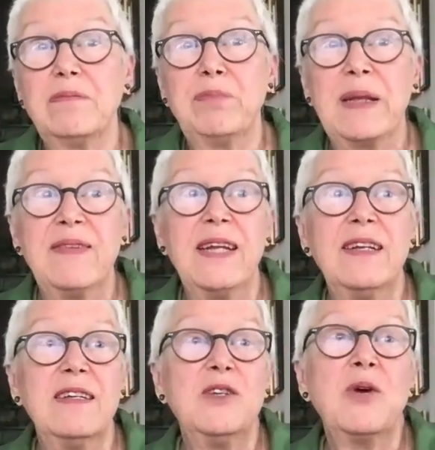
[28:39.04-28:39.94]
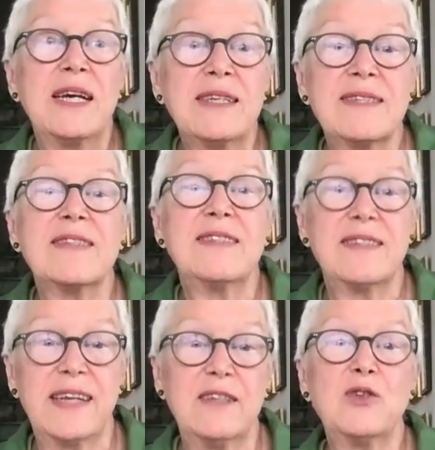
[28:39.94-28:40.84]
but then you ask the
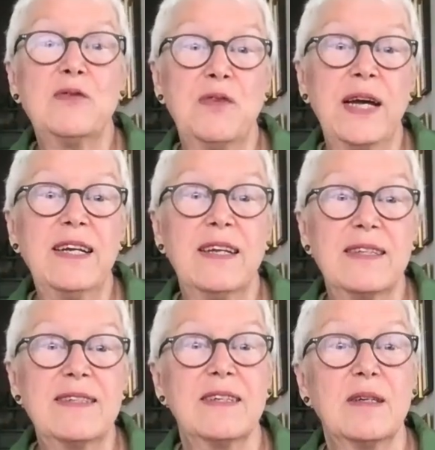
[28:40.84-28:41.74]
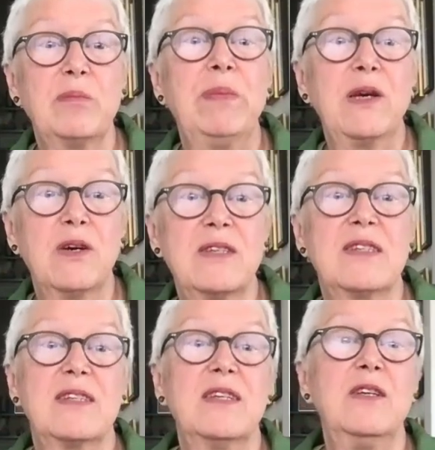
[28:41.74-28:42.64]
state to finance it,
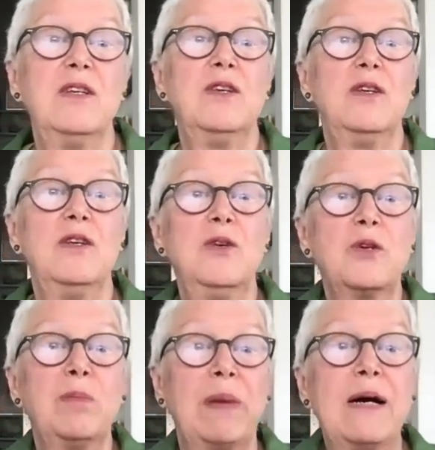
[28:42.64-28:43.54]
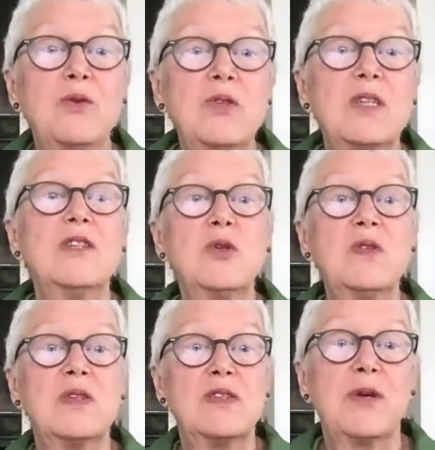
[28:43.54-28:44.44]
because you are bound into
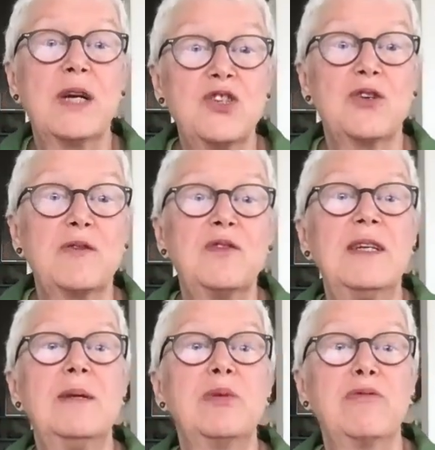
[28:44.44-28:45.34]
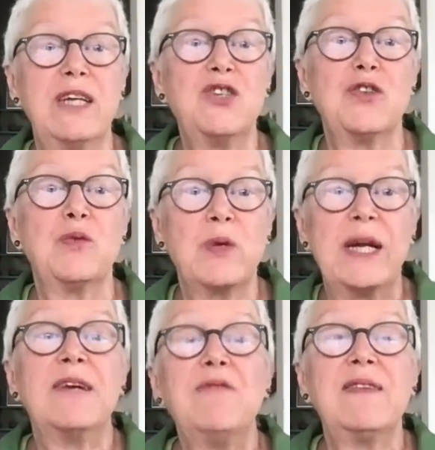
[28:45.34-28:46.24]
the structure of deliberation where
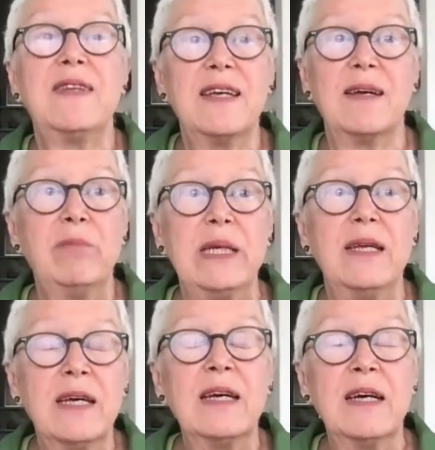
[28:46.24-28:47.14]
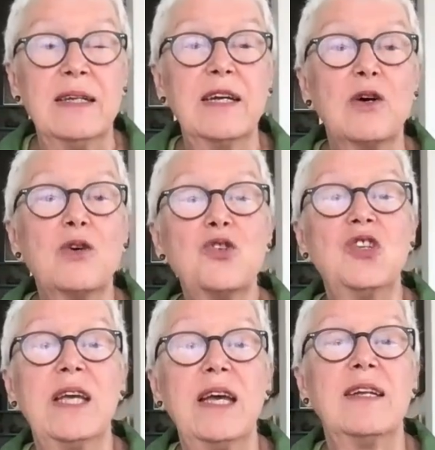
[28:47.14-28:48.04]
everything can be
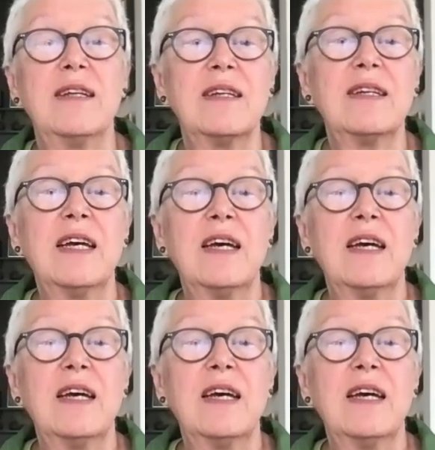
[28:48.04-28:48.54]
negotiated